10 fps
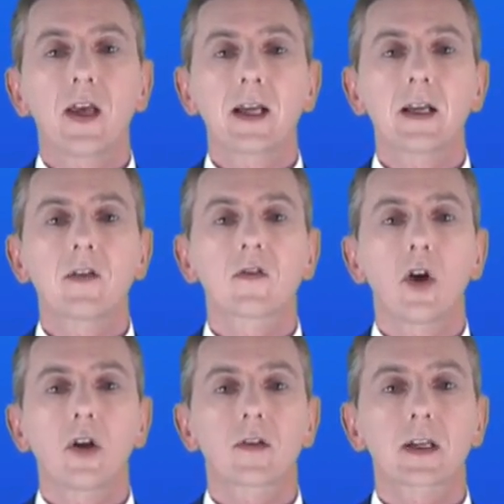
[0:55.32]
Secondly,
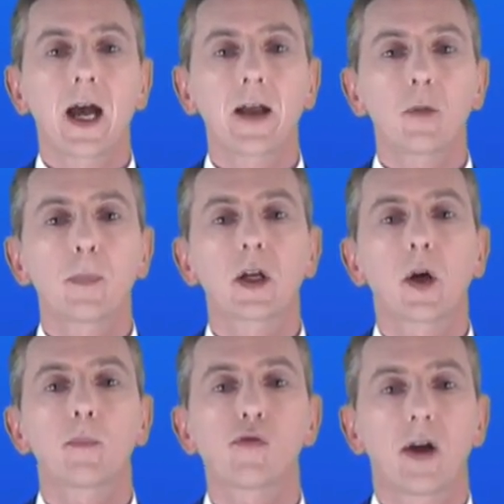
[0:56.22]
solids cannot be
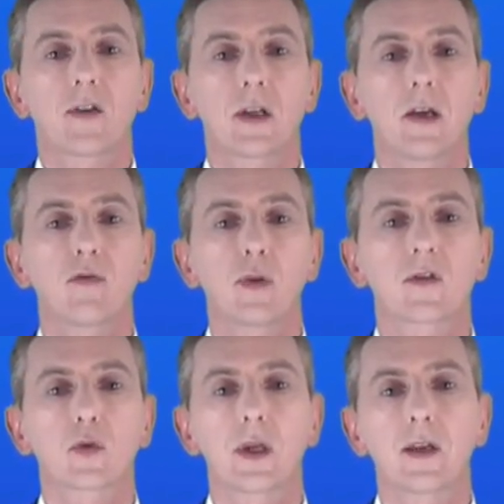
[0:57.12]
compressed if we
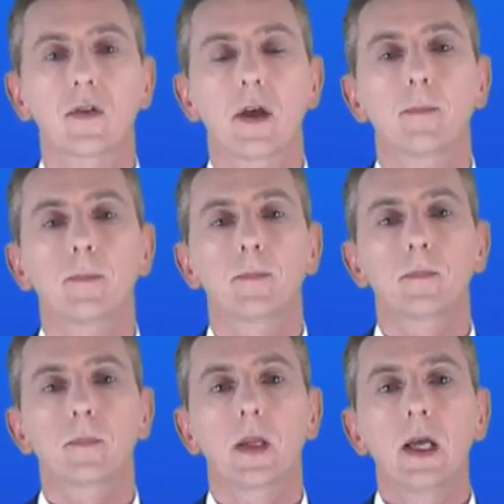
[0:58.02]
squeeze them.
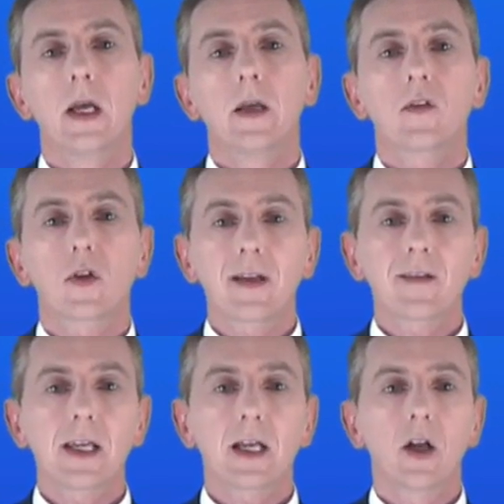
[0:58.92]
So
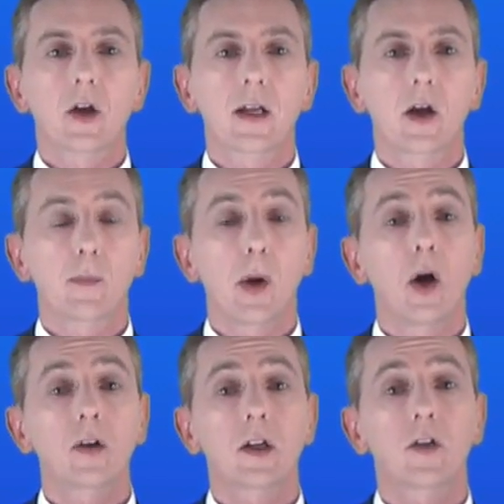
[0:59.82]
let's take a look at how the
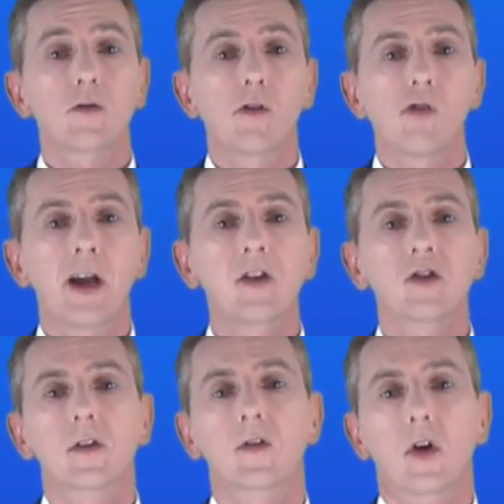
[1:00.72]
particles are
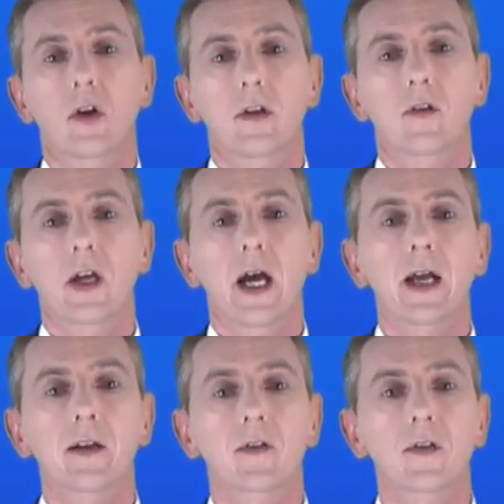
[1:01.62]
arranged in solids
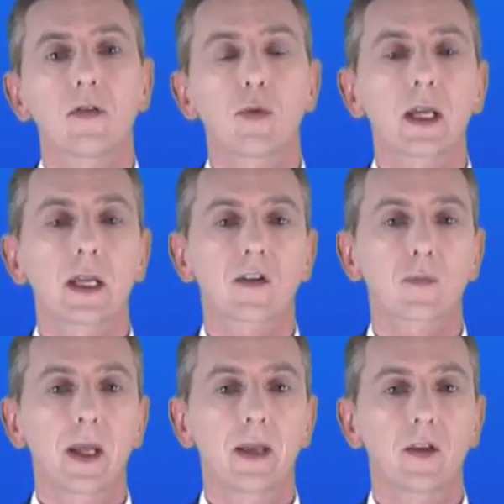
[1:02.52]
and see if we can
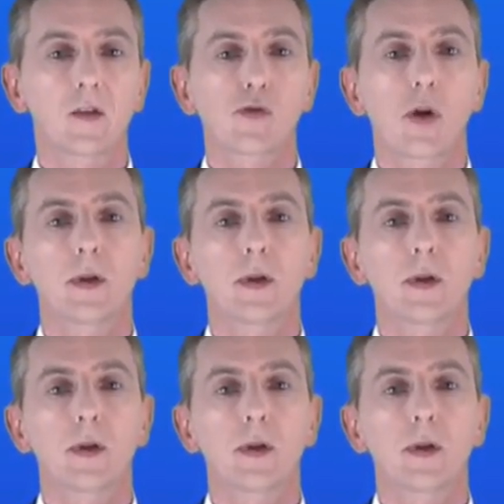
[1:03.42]
explain these